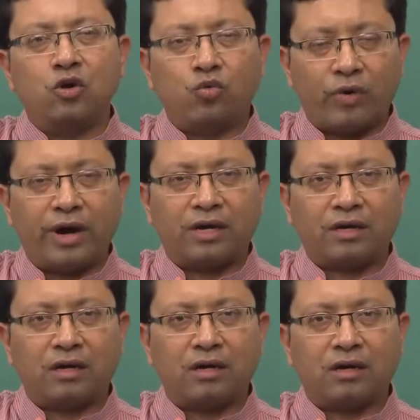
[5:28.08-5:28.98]

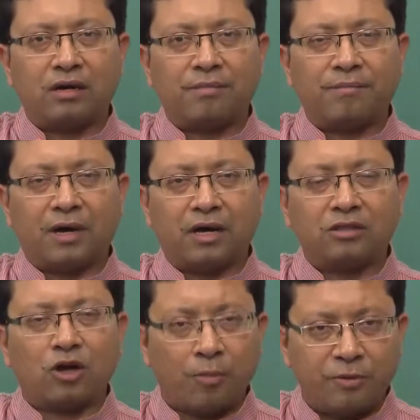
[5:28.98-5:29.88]
the
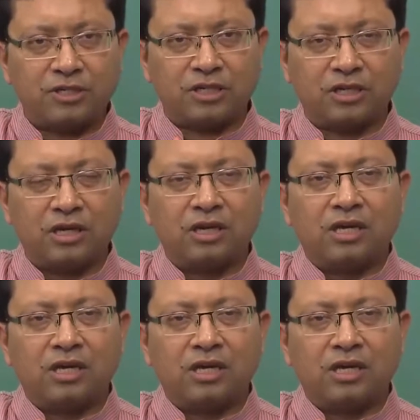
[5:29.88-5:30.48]
opposite